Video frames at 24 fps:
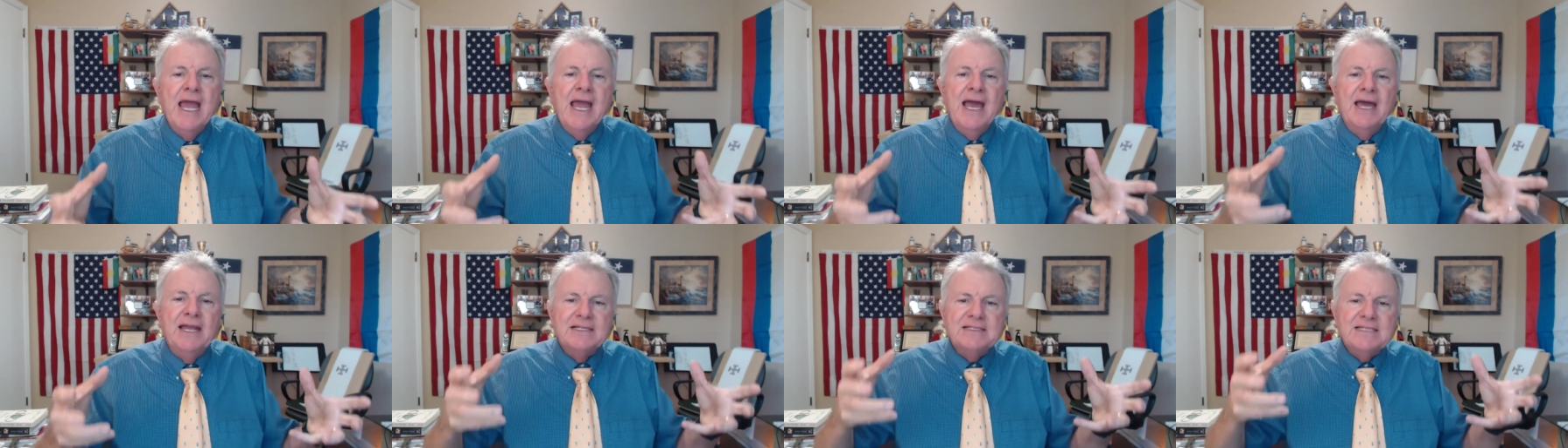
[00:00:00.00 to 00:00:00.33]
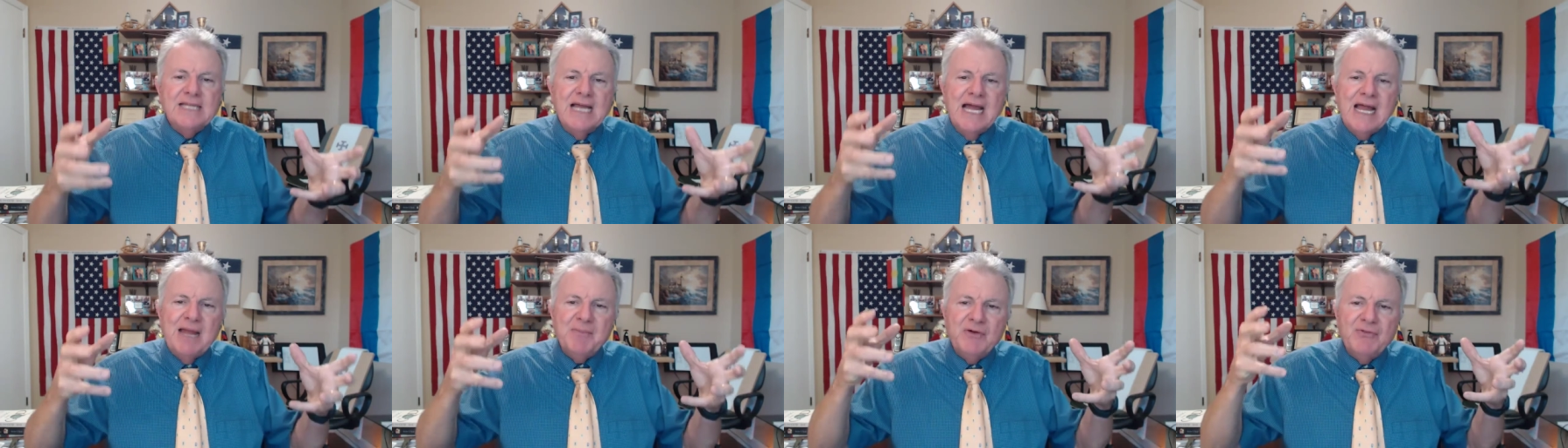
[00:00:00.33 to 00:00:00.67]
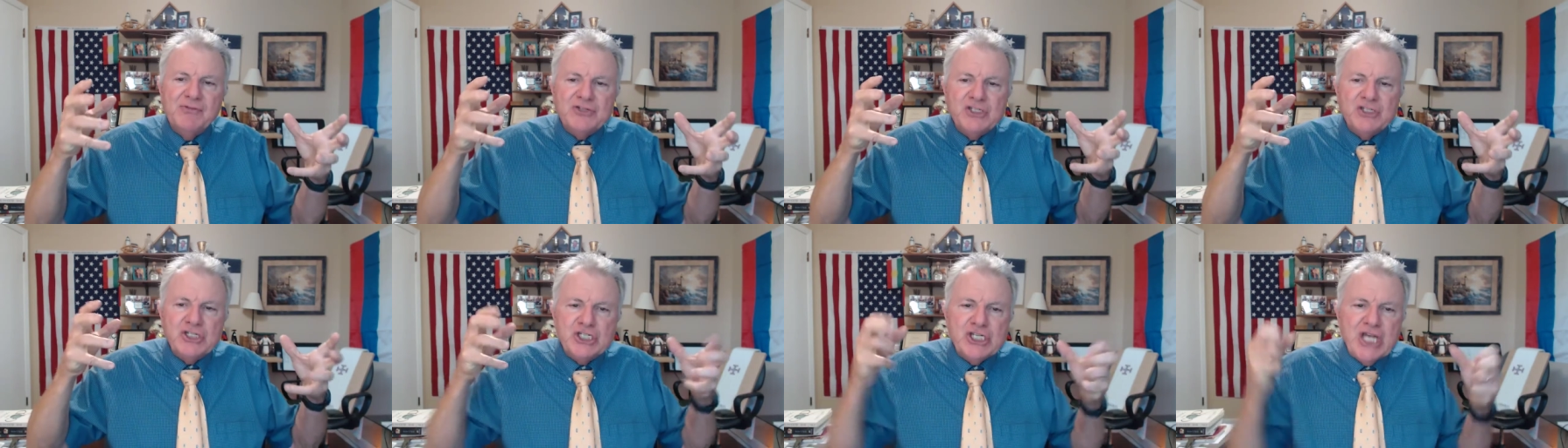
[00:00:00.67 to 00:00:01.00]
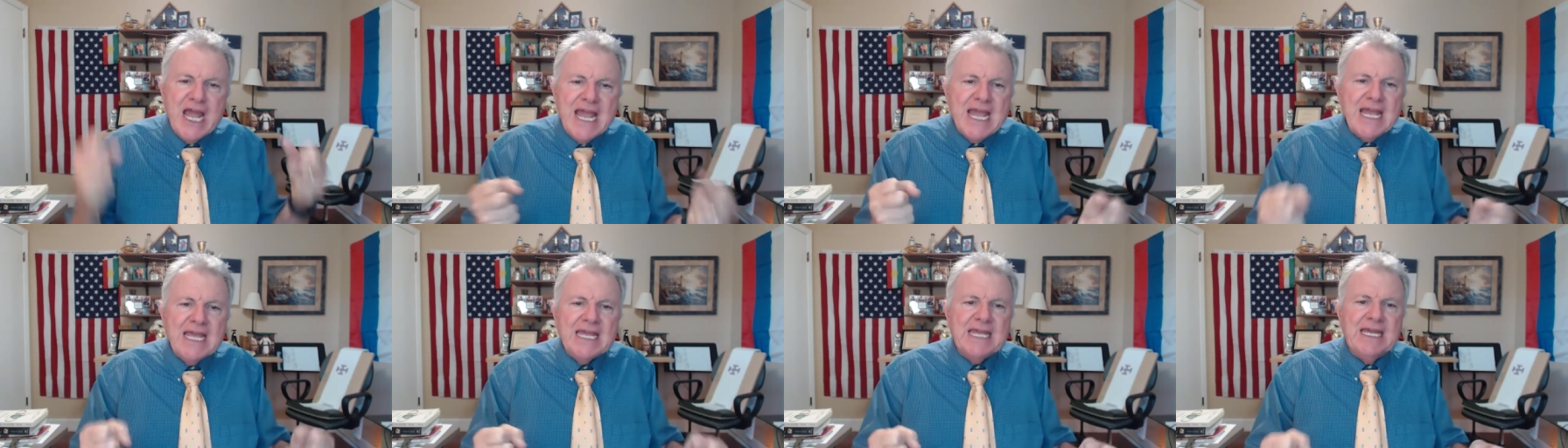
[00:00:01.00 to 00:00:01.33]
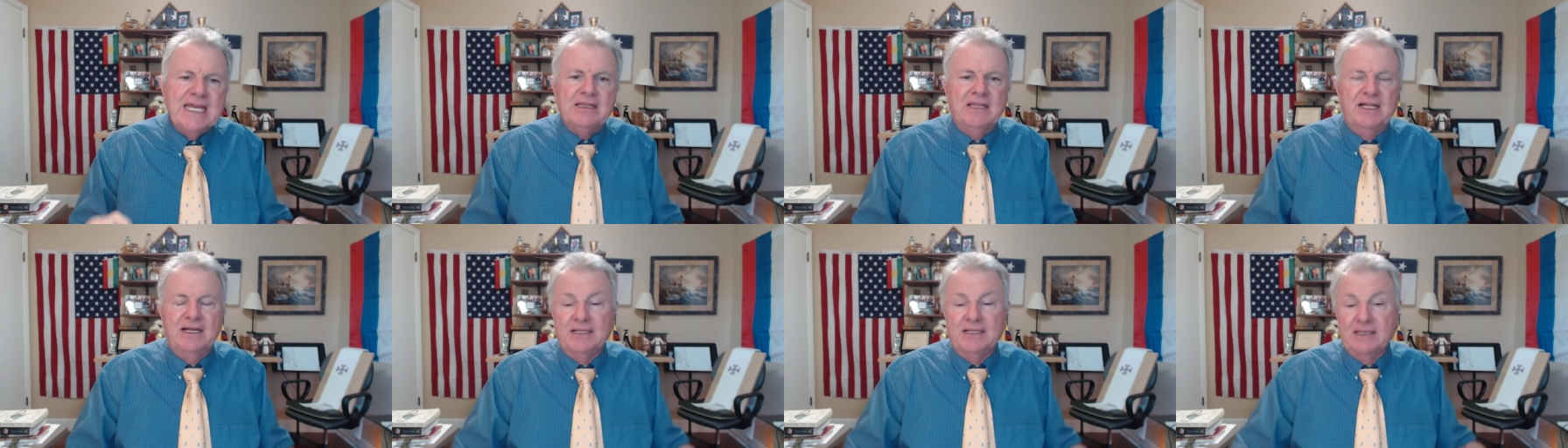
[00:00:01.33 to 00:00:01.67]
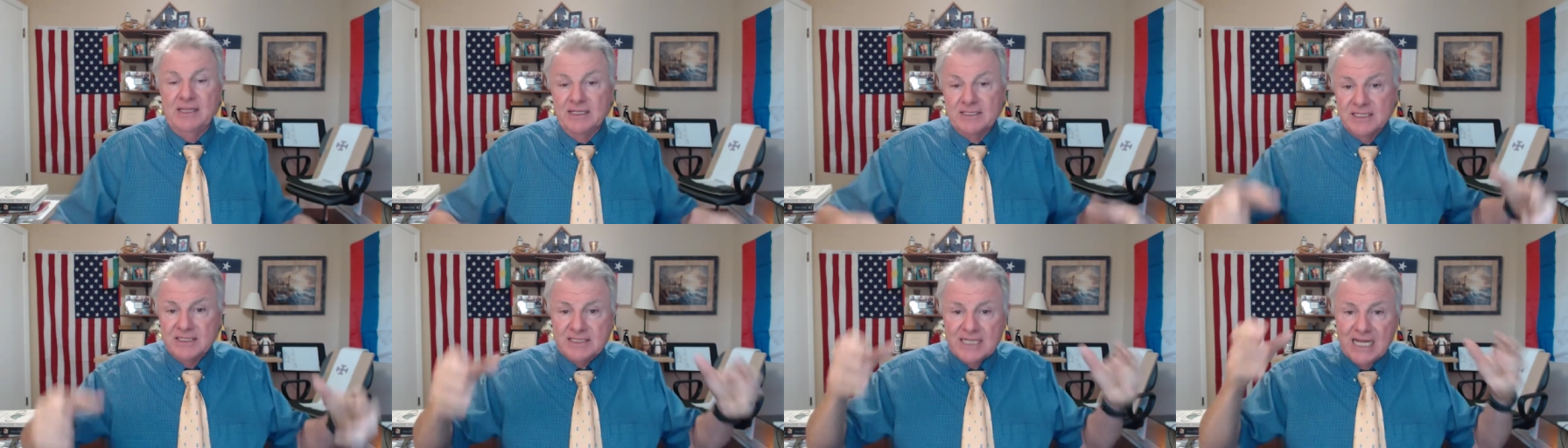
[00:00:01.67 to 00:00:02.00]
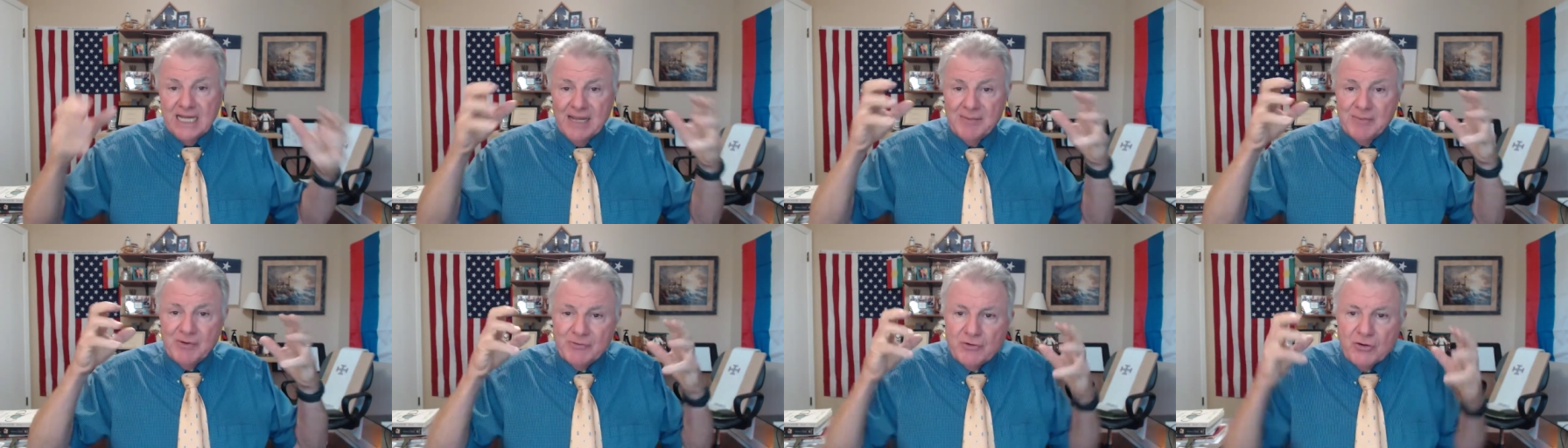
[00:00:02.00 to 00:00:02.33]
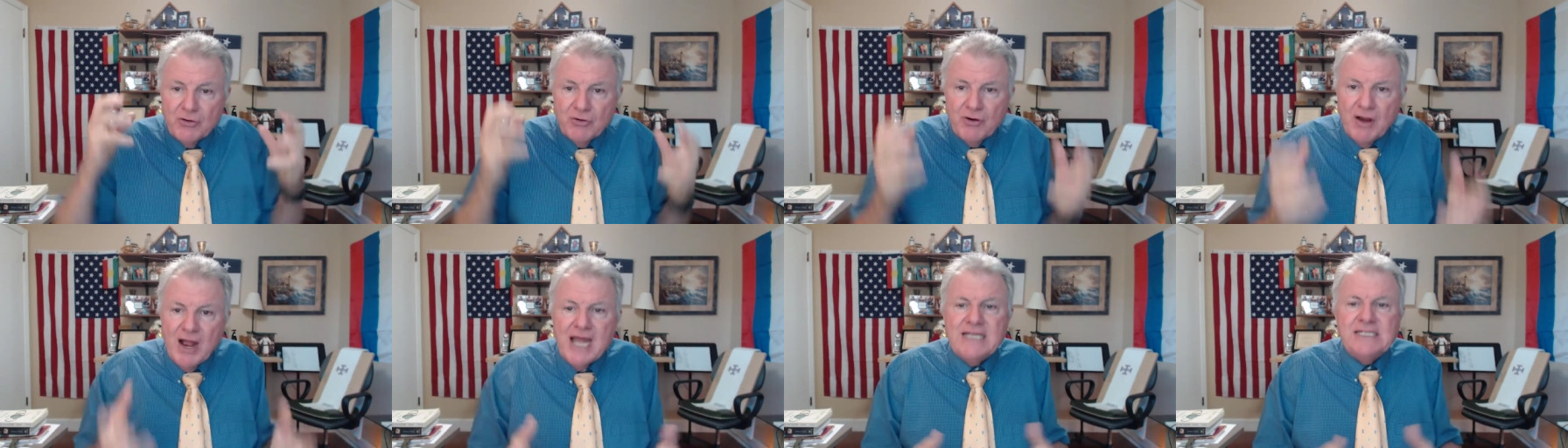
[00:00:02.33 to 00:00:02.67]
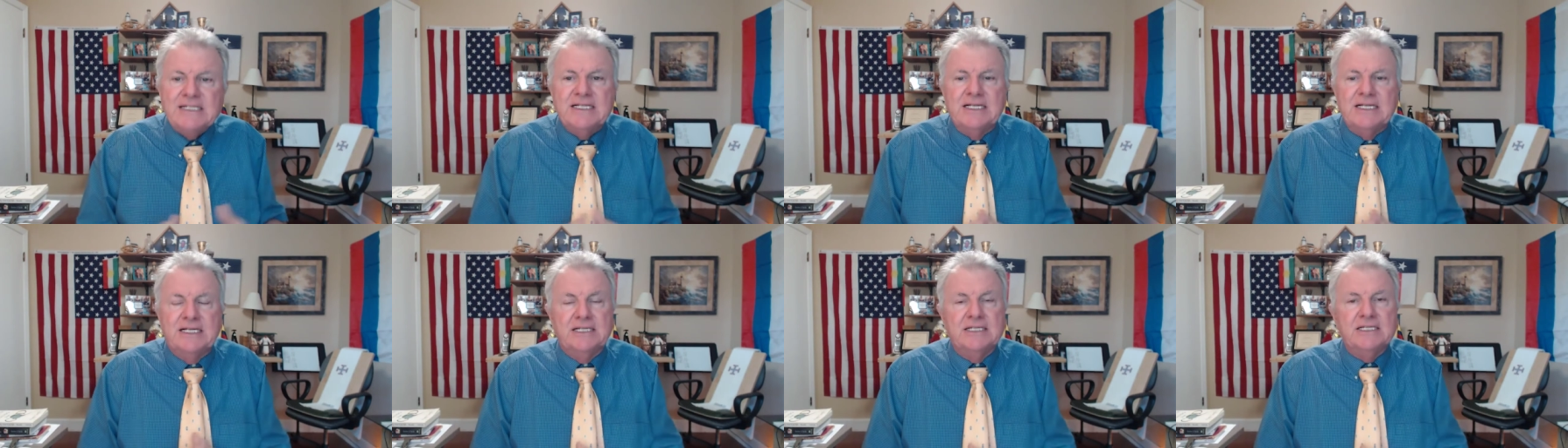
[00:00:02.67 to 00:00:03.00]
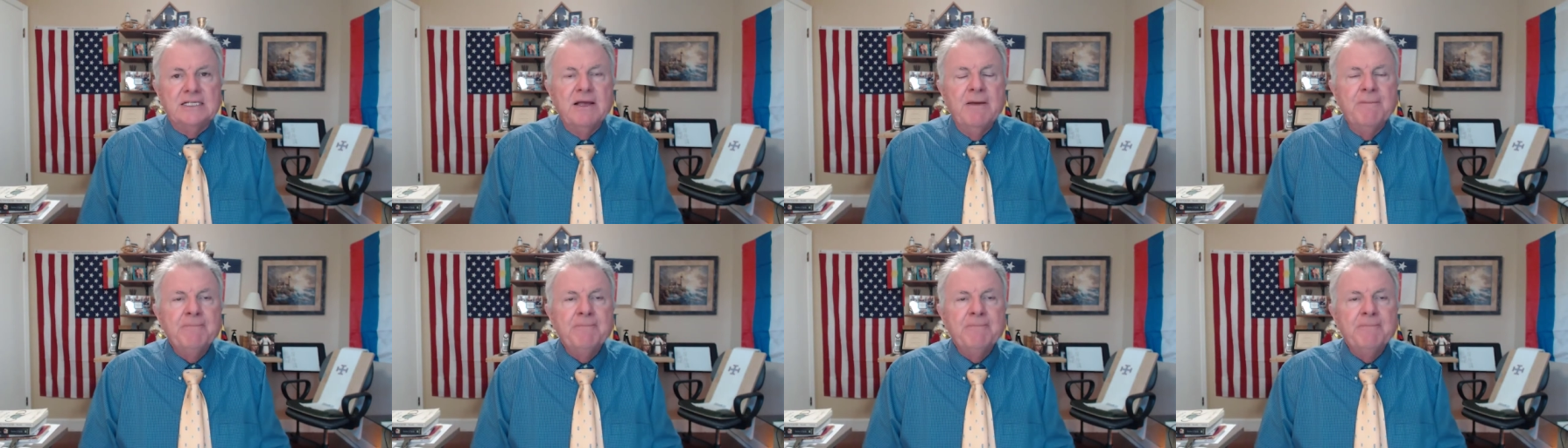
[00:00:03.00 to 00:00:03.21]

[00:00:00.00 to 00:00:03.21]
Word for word: And a time of shaking like this, a time of crisis,